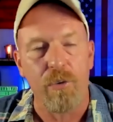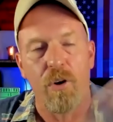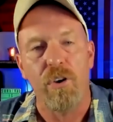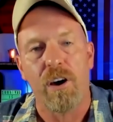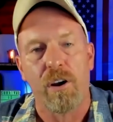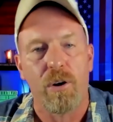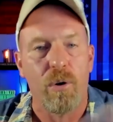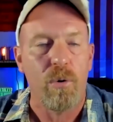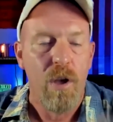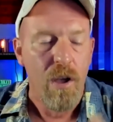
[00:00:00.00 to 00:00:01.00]
Oh, you got to
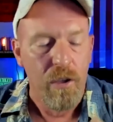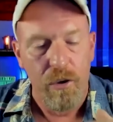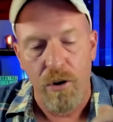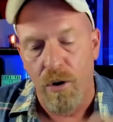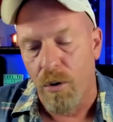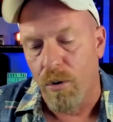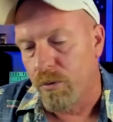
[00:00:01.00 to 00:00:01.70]
go, you know,